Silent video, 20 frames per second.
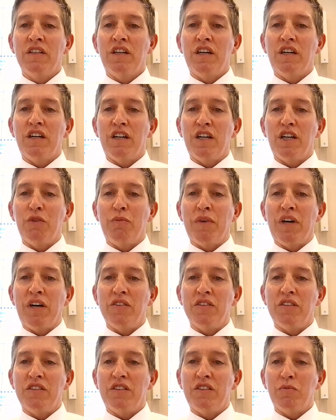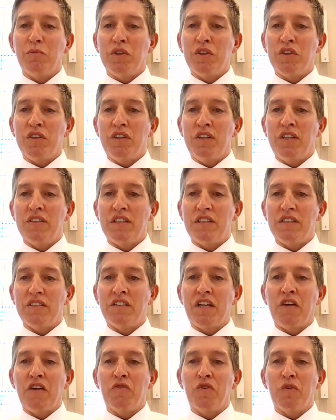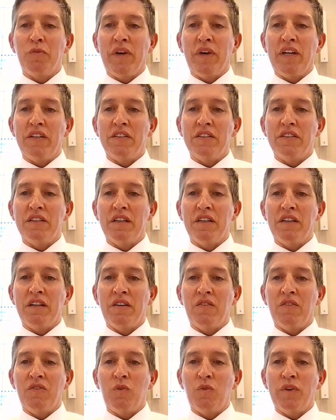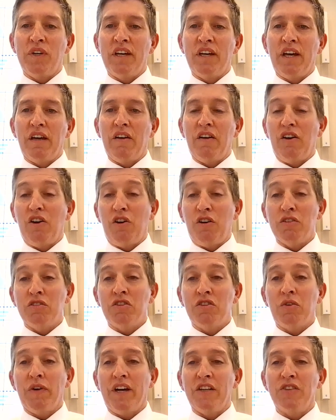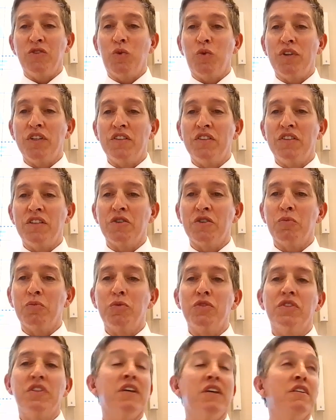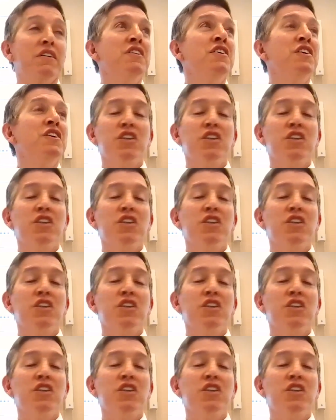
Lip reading: about disabilities at Stanford Medicine, and we also had 26%